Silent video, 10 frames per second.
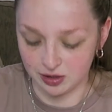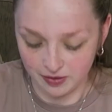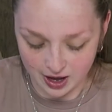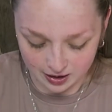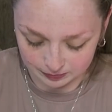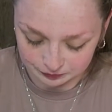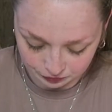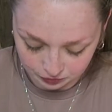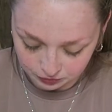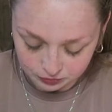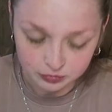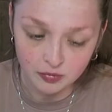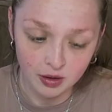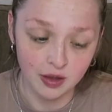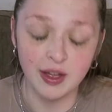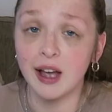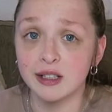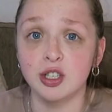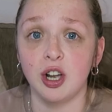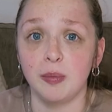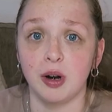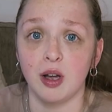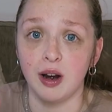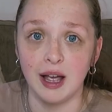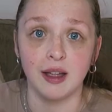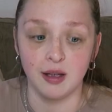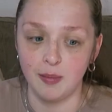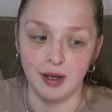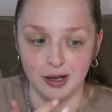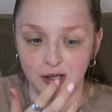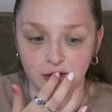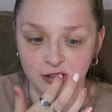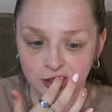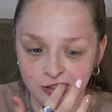That is a chicken burger I can get behind.